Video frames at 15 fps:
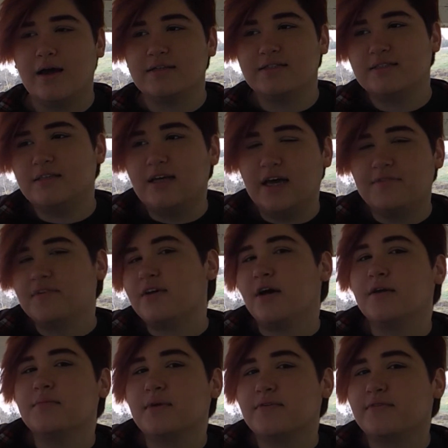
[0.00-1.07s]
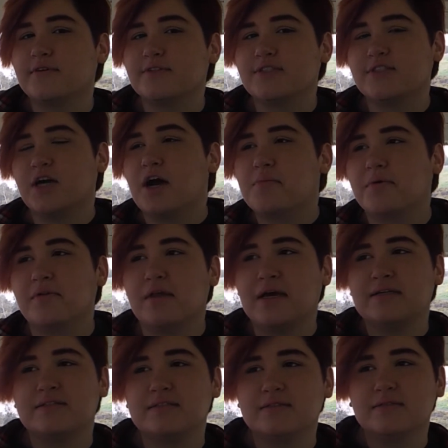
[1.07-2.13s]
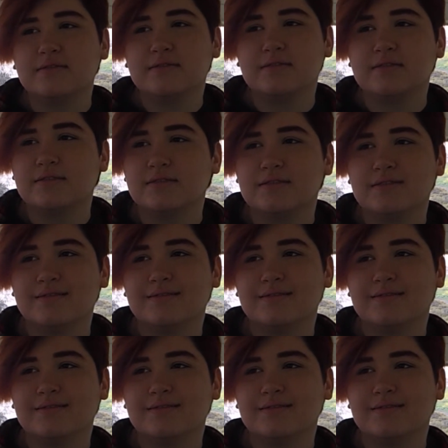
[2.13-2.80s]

I still haven't gotten my first job or license